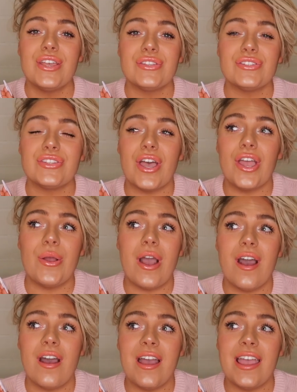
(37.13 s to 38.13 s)
So
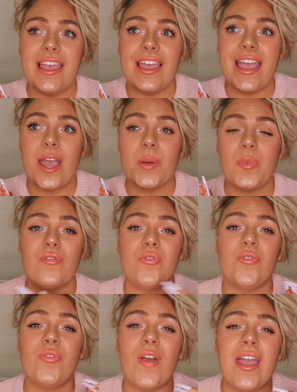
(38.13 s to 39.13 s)
I am
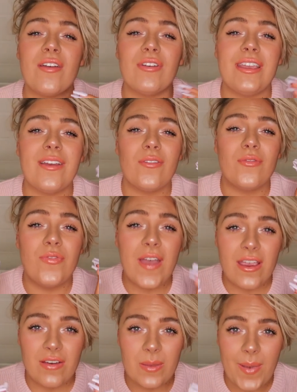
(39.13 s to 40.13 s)
very,
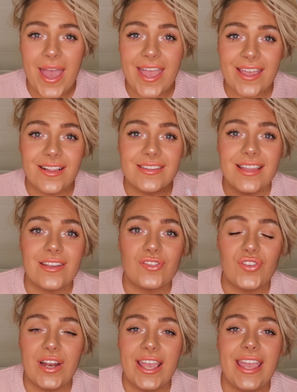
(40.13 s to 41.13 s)
very pale
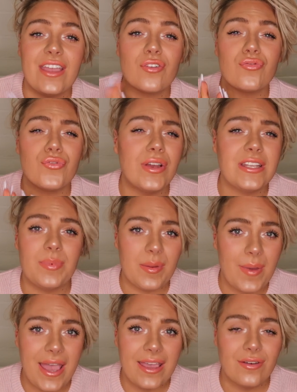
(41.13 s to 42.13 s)
naturally, incredibly
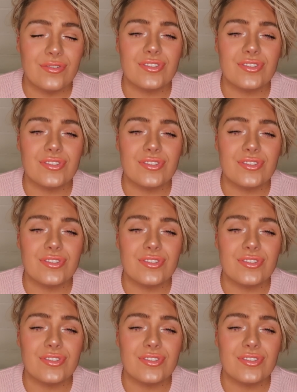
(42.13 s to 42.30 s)
pale.